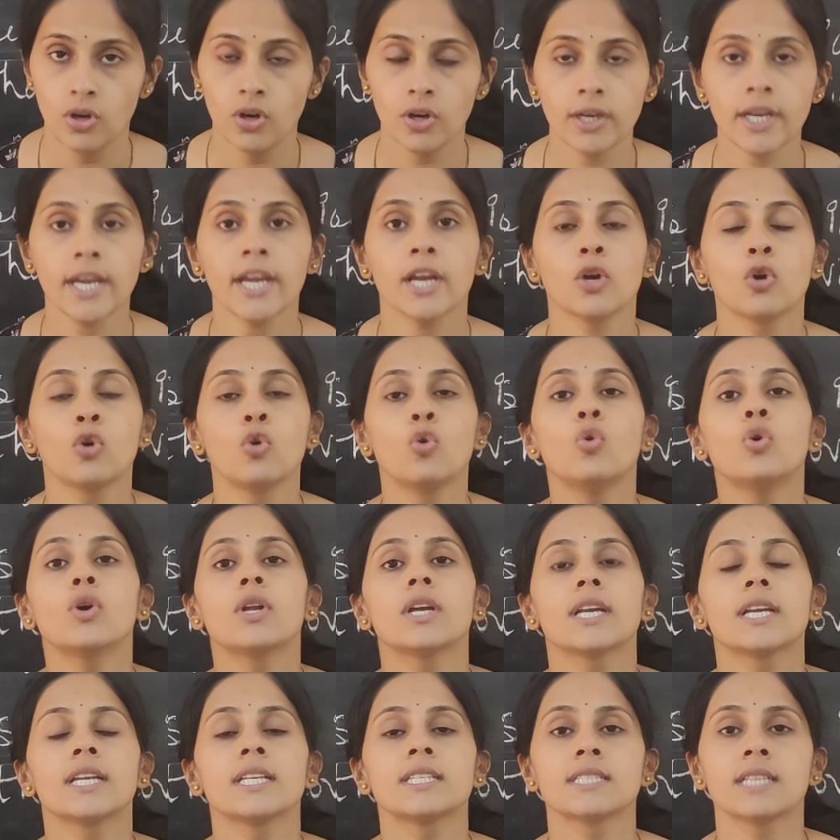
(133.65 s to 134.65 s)
Okay,
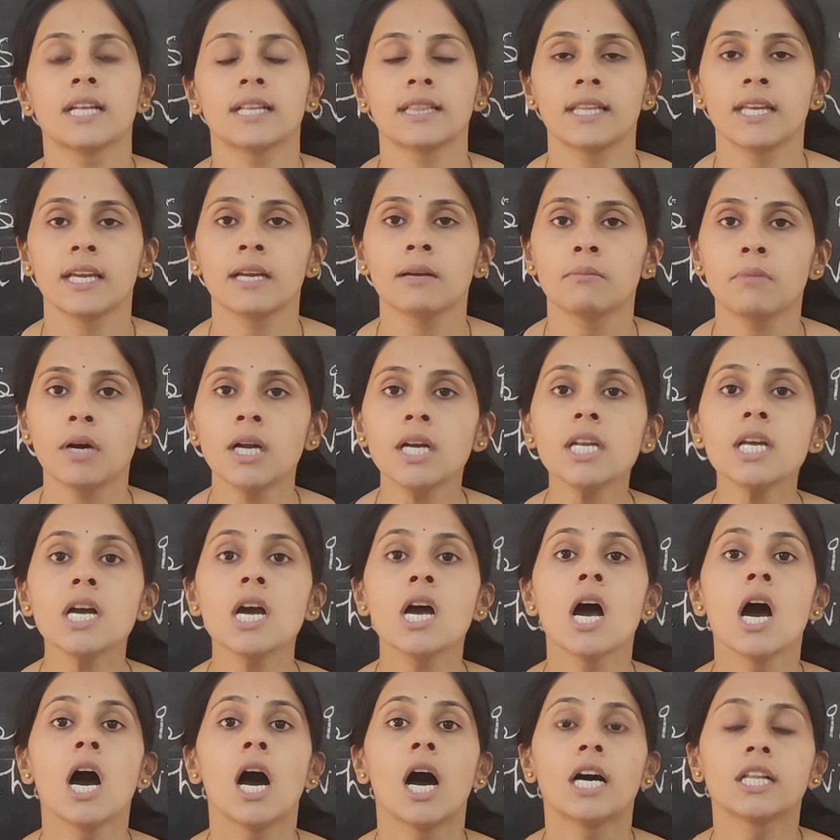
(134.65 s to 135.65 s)
good is nothing but
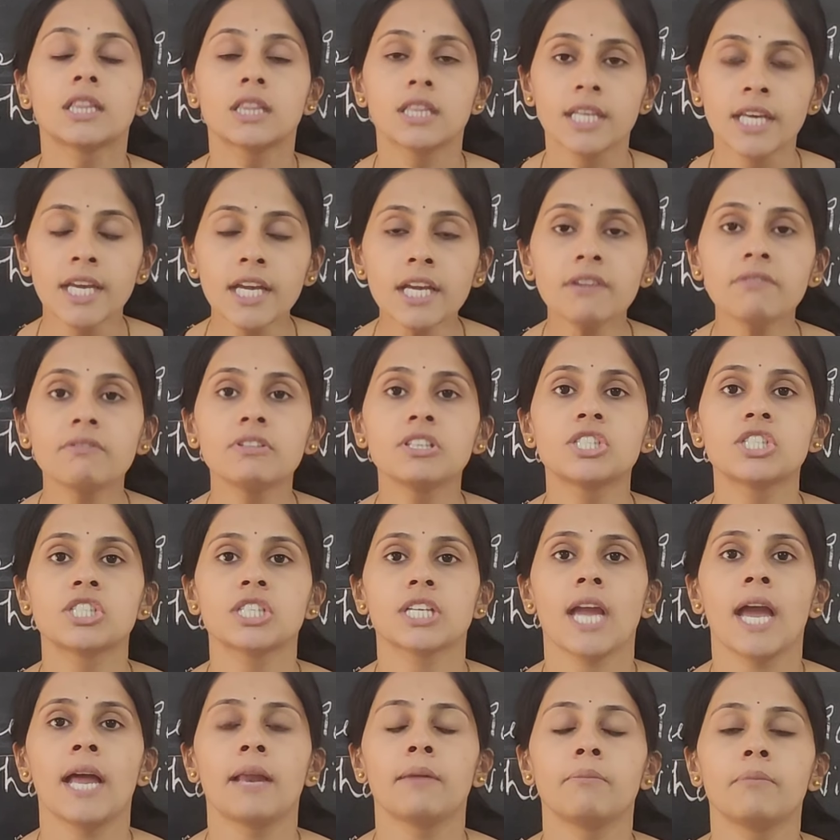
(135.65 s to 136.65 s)
a thing which
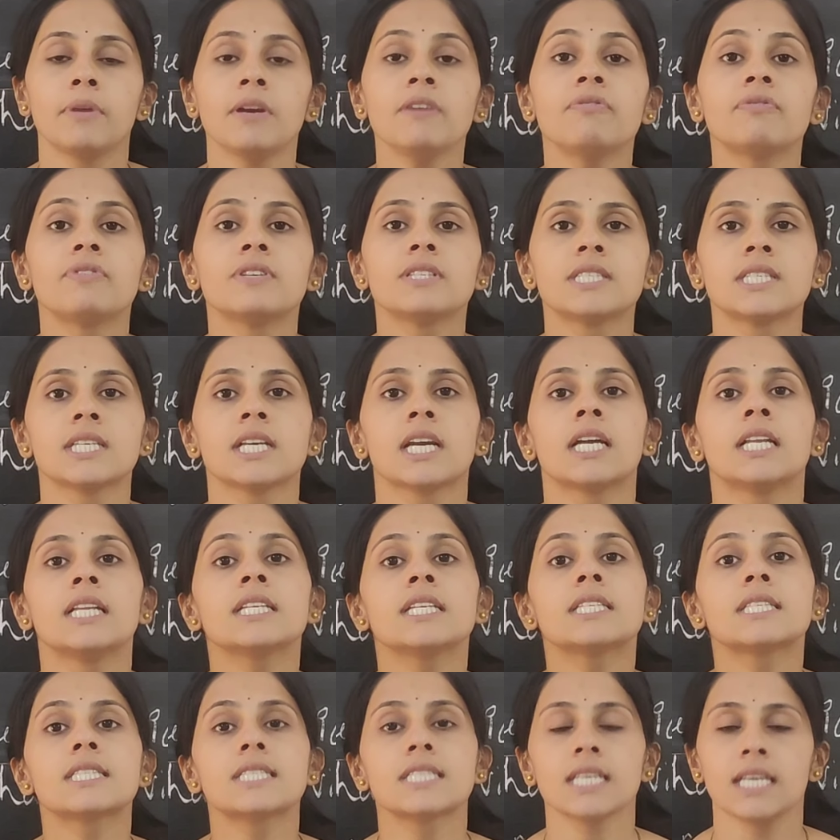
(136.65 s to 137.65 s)
can be
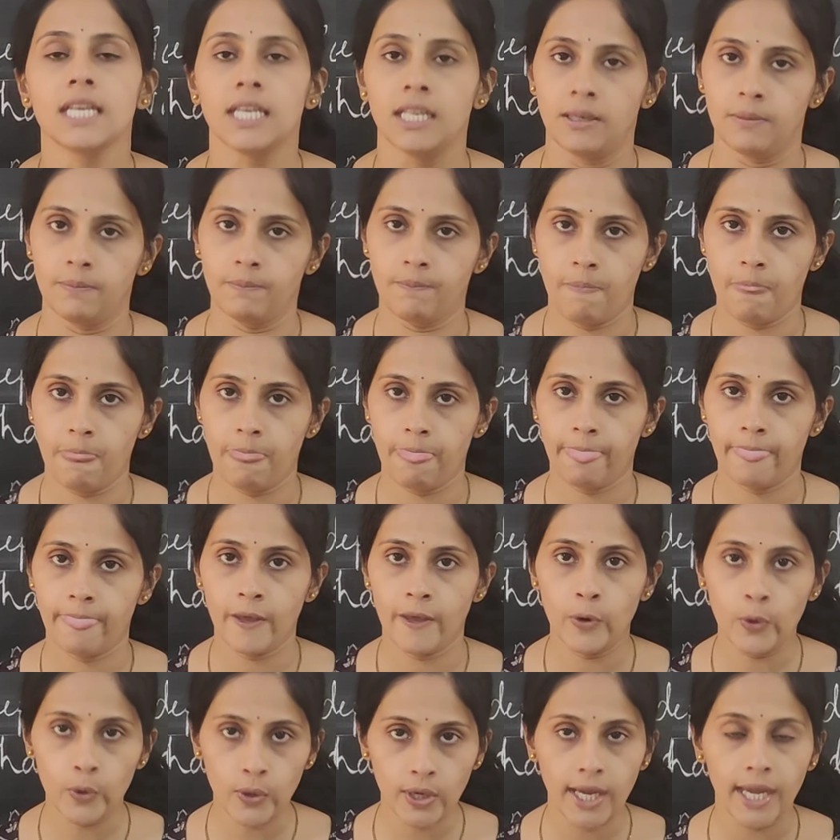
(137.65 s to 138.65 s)
physically seen,
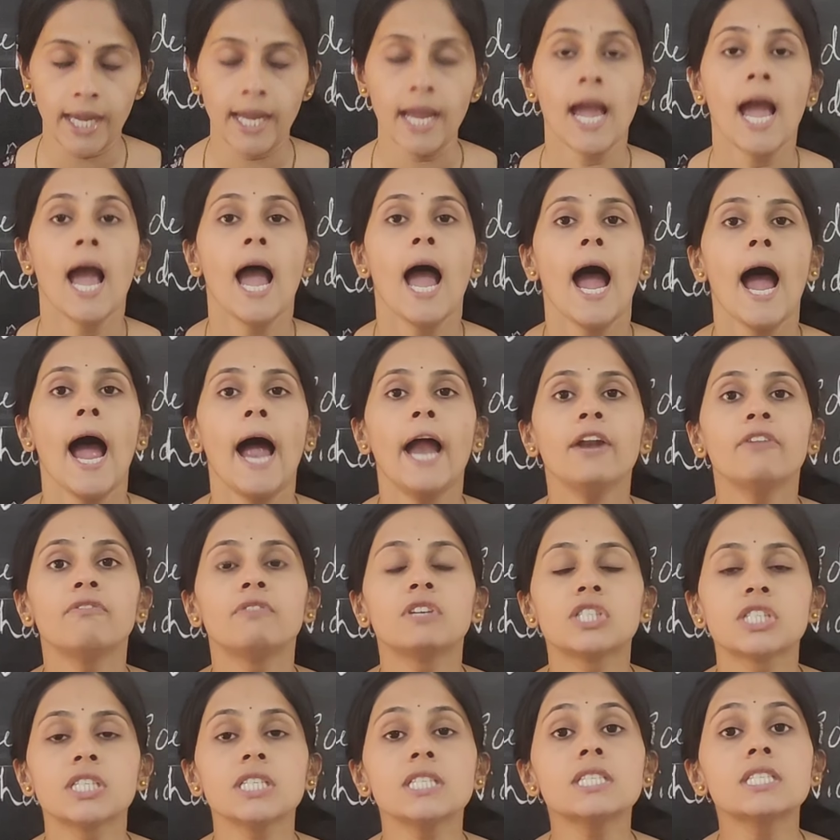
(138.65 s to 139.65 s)
okay, and
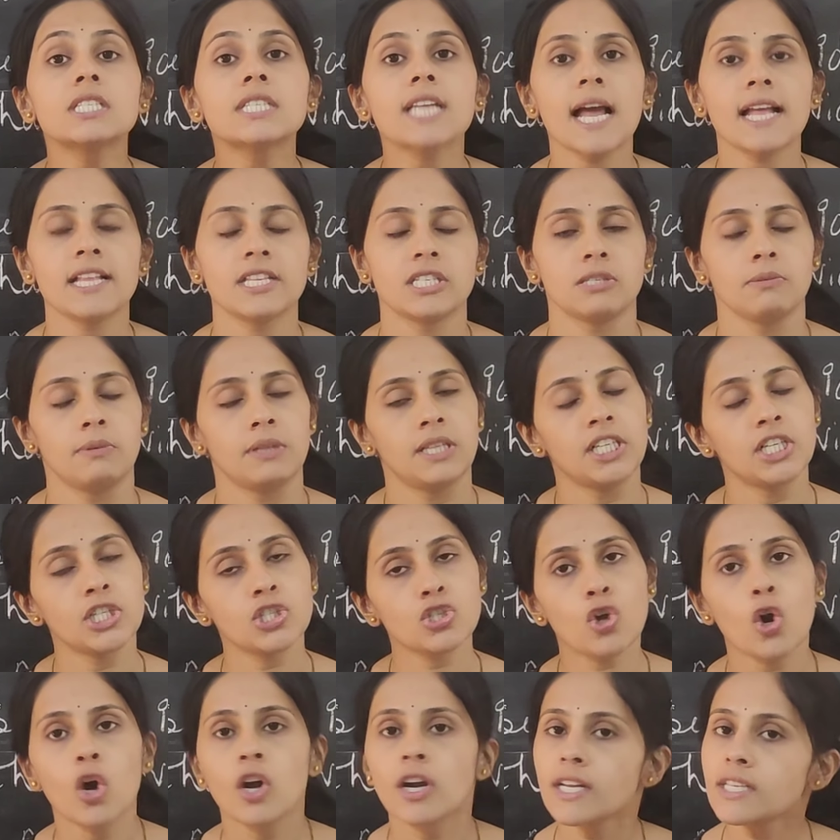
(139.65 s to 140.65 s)
which is tangible, that
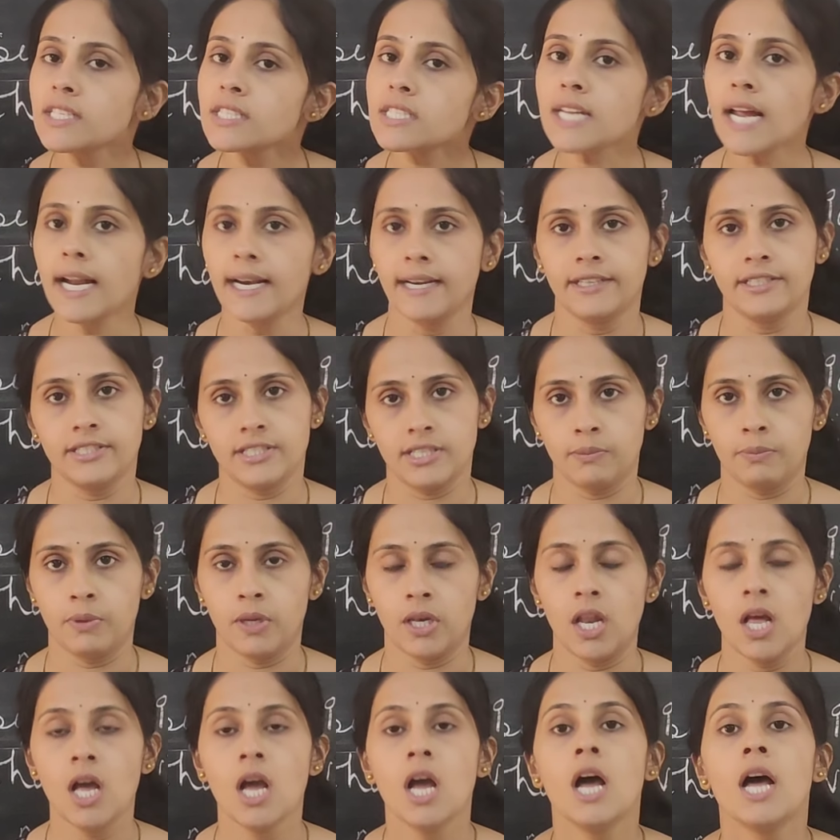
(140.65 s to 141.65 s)
is called as tangible.